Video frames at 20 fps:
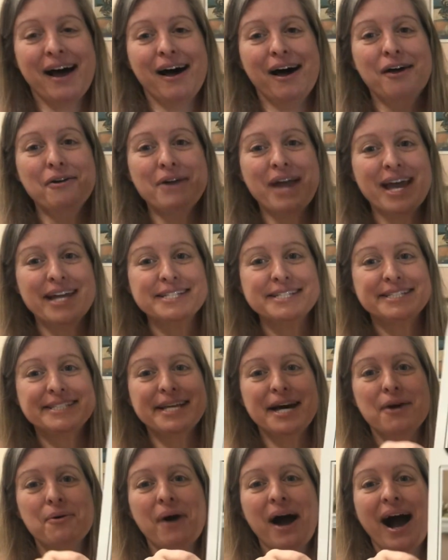Okay,
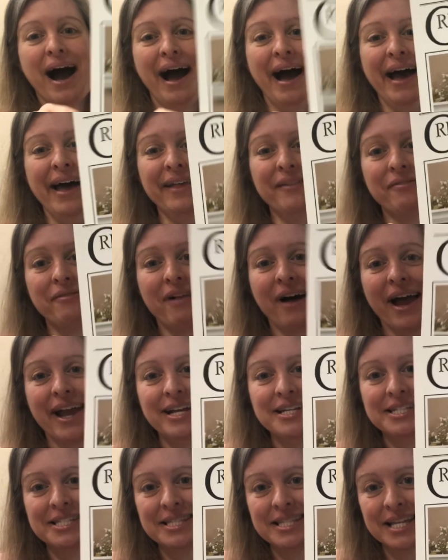so I
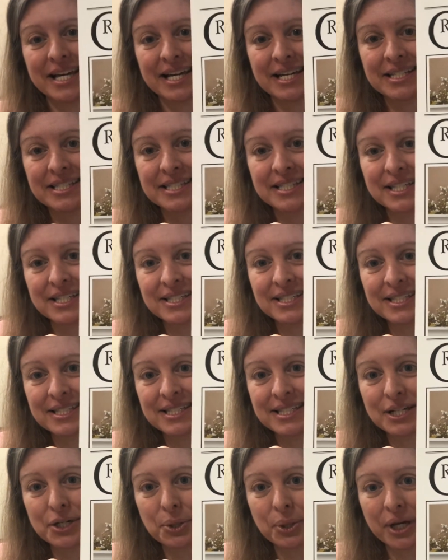liked this. This is
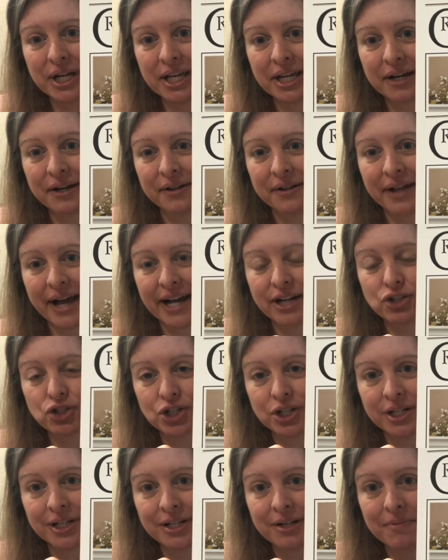the Cricut
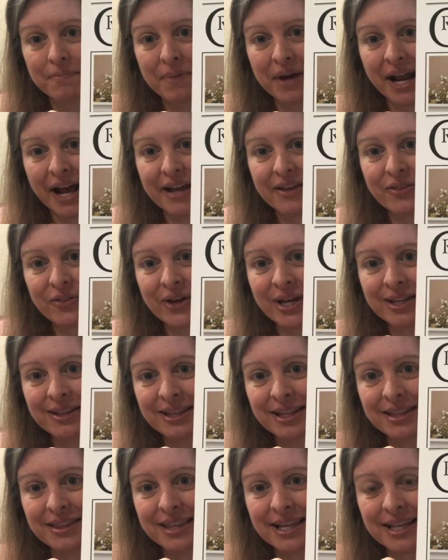collection, but I think
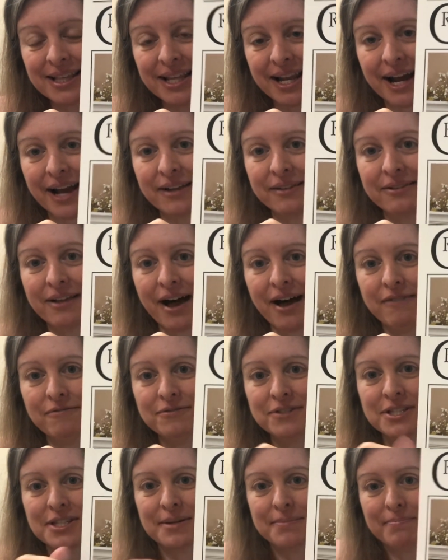the thing that I
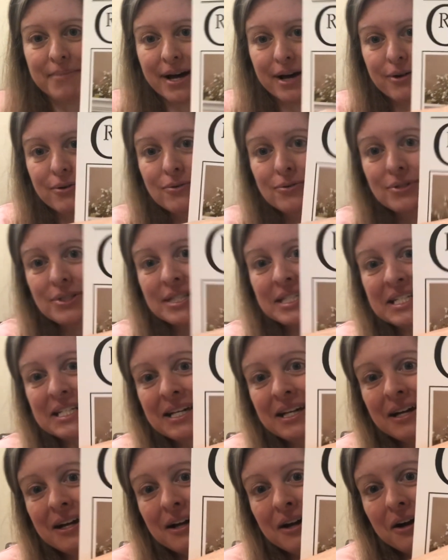loved the most
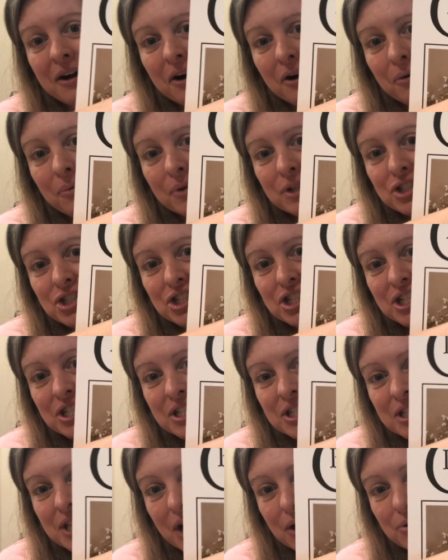was
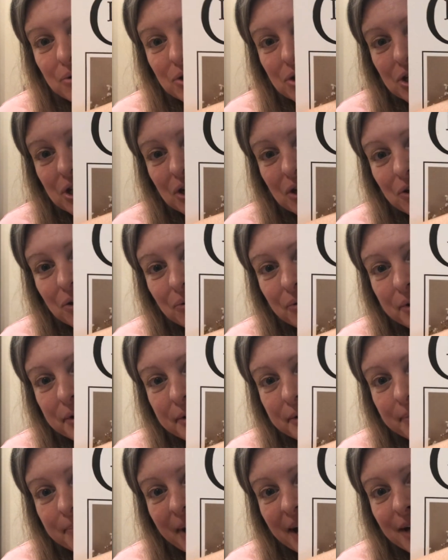just those 2
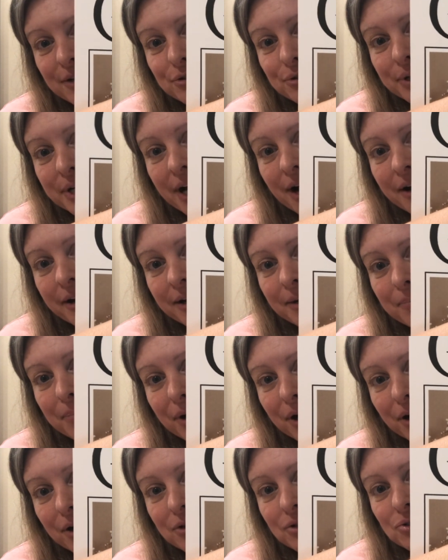little patriotic
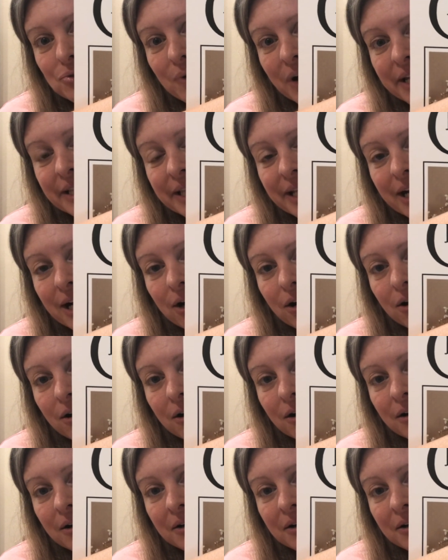birds right there.